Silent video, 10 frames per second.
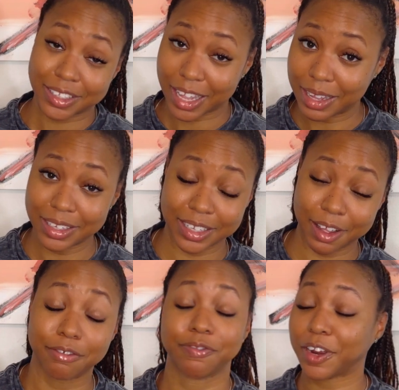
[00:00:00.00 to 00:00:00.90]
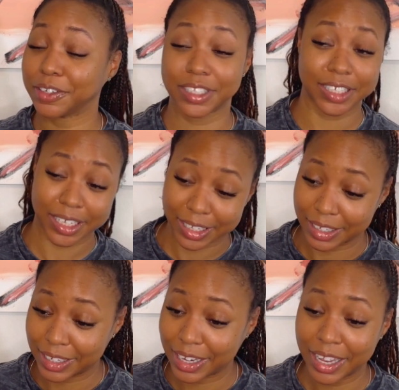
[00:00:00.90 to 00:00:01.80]
the first
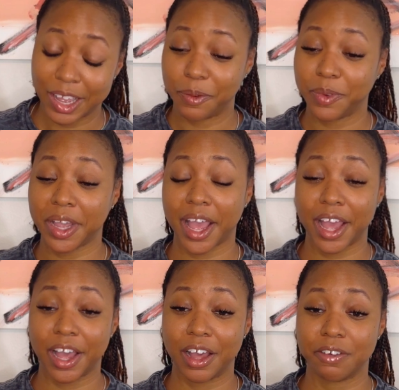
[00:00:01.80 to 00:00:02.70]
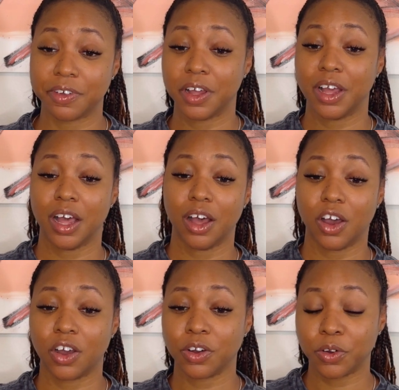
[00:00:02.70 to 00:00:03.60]
scene we have
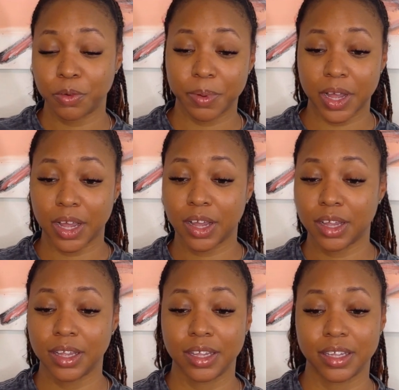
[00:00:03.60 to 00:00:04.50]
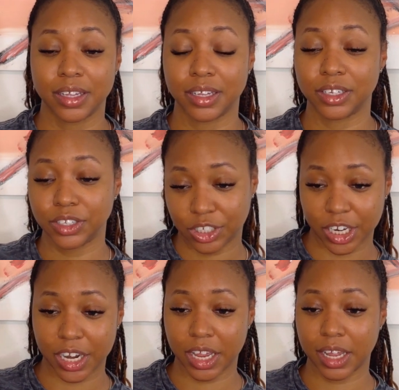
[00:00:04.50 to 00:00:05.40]
Uba,
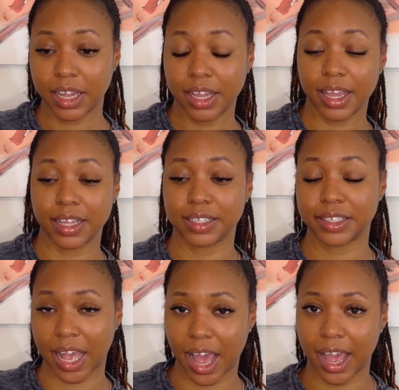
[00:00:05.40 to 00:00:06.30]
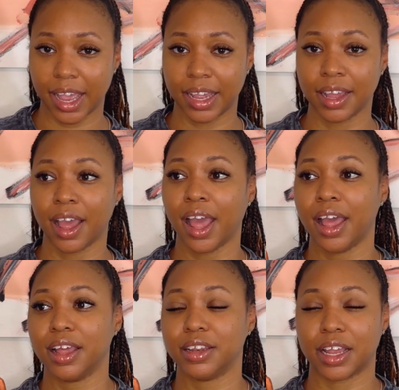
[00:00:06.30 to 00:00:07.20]
Jenna, and Sai.
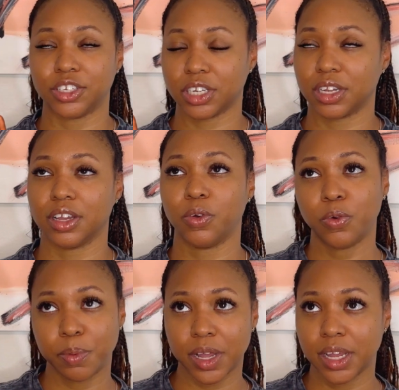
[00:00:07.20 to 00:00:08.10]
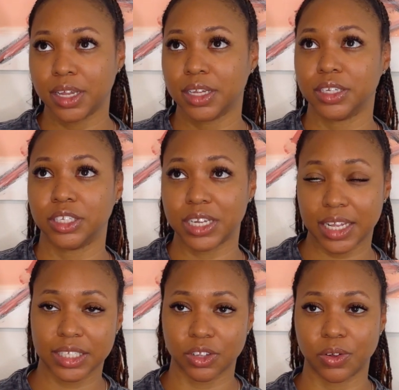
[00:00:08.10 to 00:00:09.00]
Not Jenna. Uba,
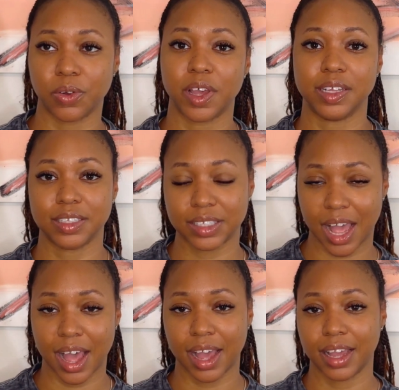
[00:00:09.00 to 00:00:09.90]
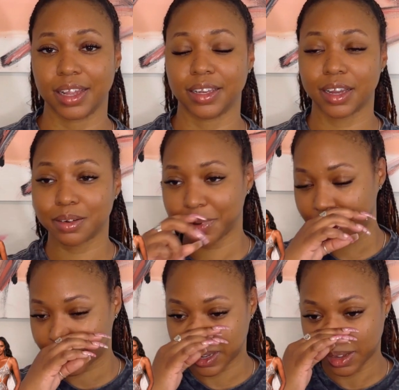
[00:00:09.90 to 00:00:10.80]
Jessel, and Sai. They're
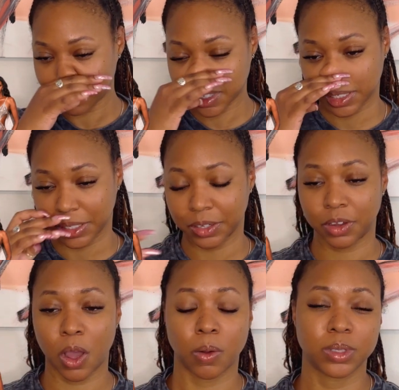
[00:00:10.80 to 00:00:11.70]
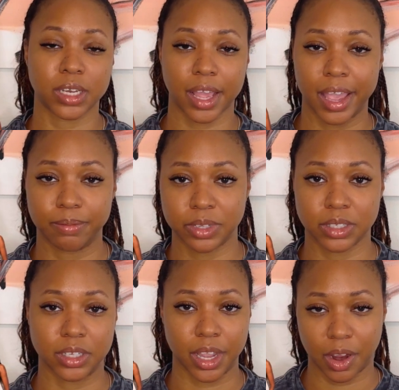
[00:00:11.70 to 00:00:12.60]
meeting up to go to the
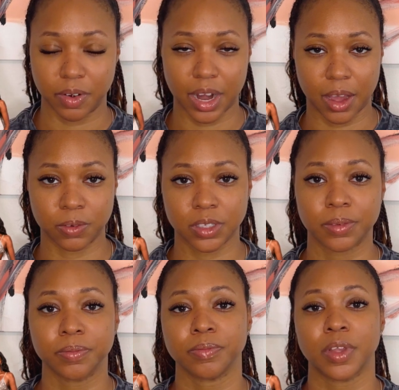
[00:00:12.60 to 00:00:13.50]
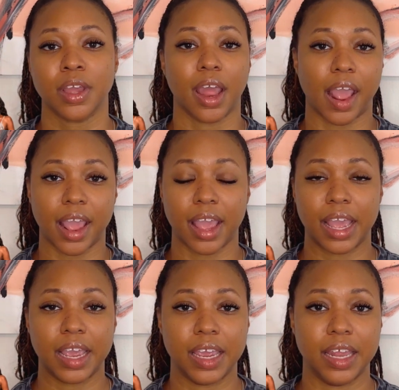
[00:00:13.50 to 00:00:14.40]
Hamptons to Erin house,
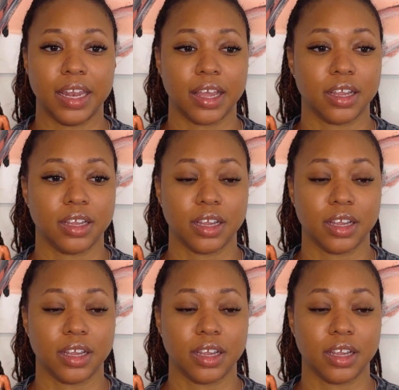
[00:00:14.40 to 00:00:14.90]
and